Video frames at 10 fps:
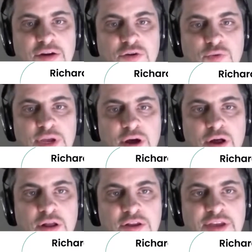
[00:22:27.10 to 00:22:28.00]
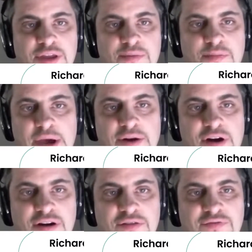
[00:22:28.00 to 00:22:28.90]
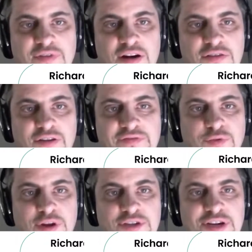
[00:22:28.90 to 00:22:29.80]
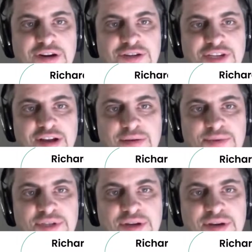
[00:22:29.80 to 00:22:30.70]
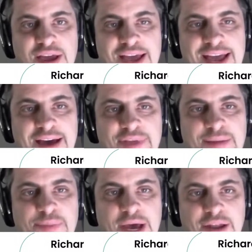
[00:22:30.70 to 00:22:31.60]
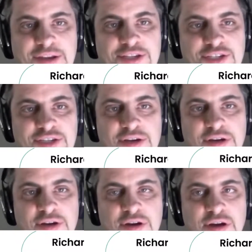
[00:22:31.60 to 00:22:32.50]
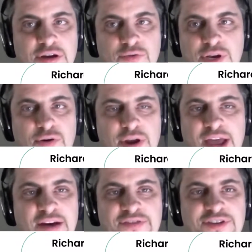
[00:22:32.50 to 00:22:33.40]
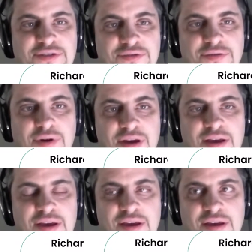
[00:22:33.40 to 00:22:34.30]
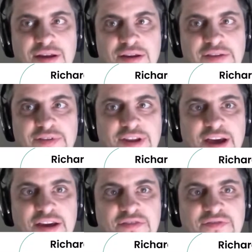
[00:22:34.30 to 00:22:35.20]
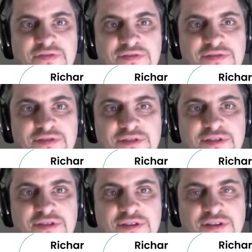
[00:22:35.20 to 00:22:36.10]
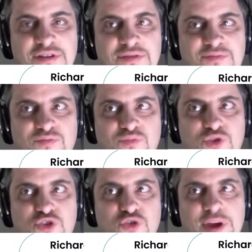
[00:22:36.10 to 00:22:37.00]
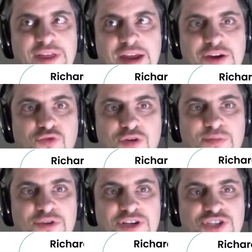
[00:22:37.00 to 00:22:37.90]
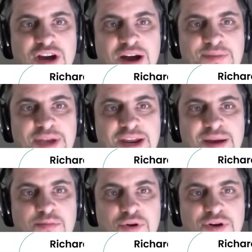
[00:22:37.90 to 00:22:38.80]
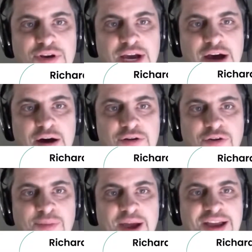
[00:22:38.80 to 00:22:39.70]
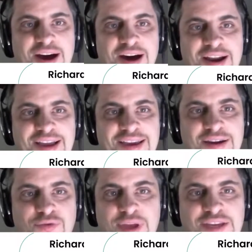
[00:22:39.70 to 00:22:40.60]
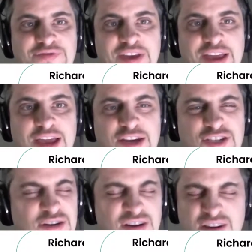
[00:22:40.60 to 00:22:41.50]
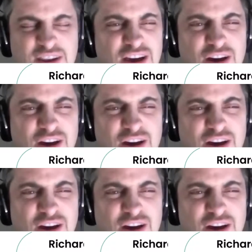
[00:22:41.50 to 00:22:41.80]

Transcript: We all can better our loved ones and ourselves and have that balance. We don't have to live a life doing that corporate job, getting burned out. Oh my God, I get a week's vacation. No,